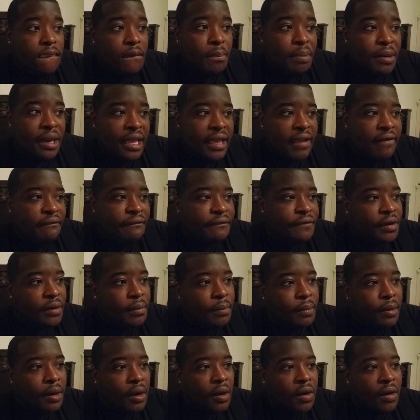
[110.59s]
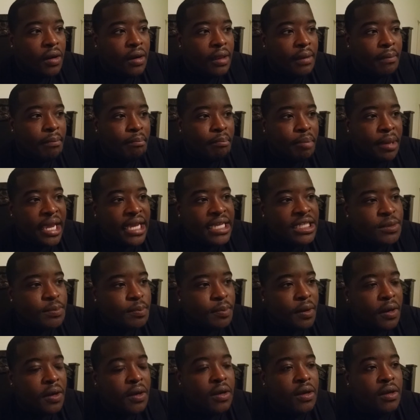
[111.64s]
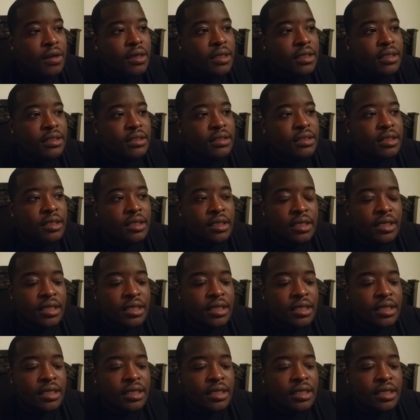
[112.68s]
playing football and baseball and